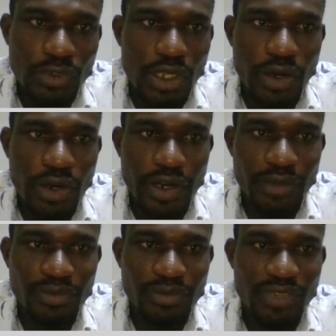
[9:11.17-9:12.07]
All right,
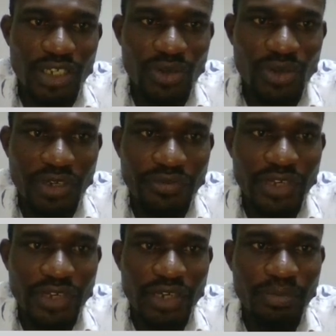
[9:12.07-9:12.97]
it couldn't
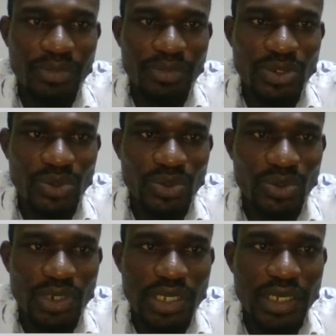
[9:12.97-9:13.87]
fit up,
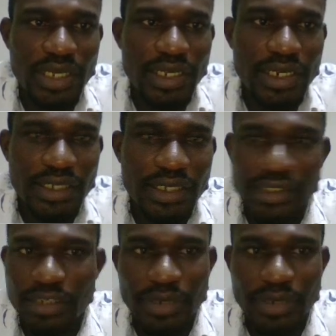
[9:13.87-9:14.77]
so let's
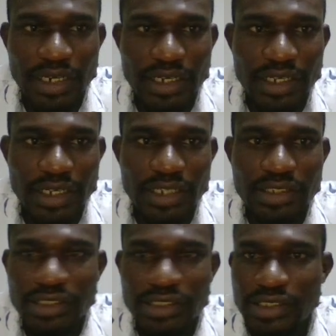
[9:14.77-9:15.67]
keep it at the eight,
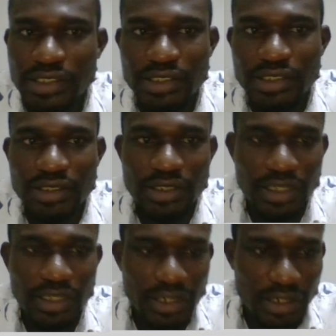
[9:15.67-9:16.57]

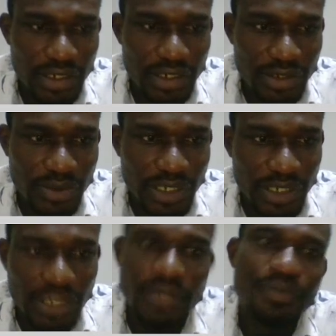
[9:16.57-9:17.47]
and then let's work
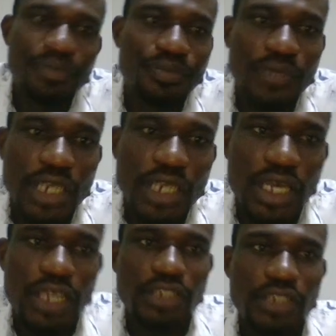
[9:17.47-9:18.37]

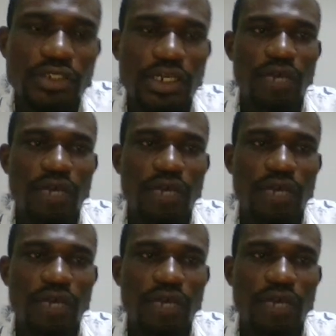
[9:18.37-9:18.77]
so now